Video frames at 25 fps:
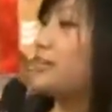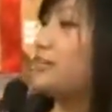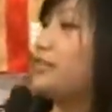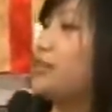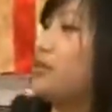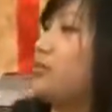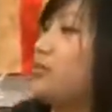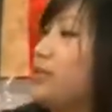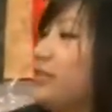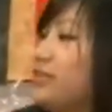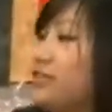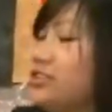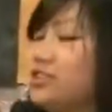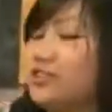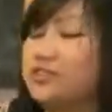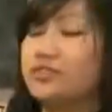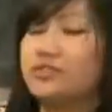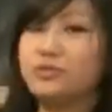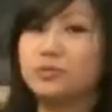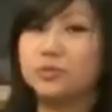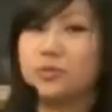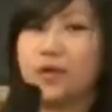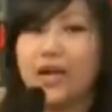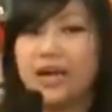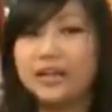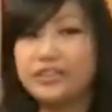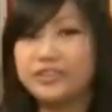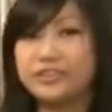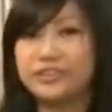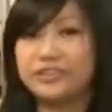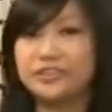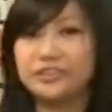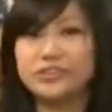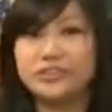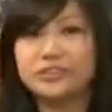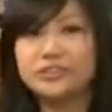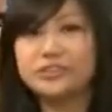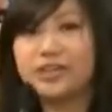in a bunch of brand
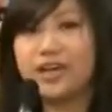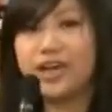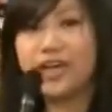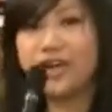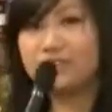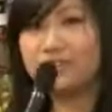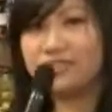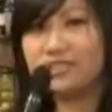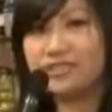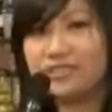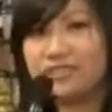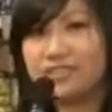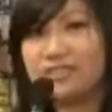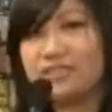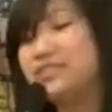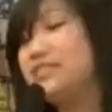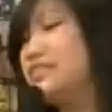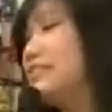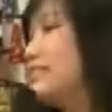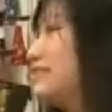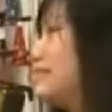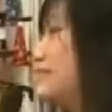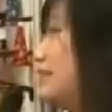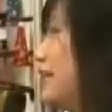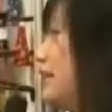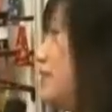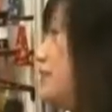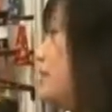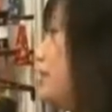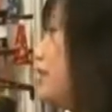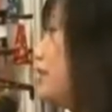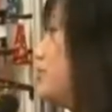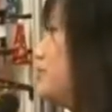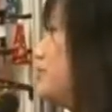new LED light up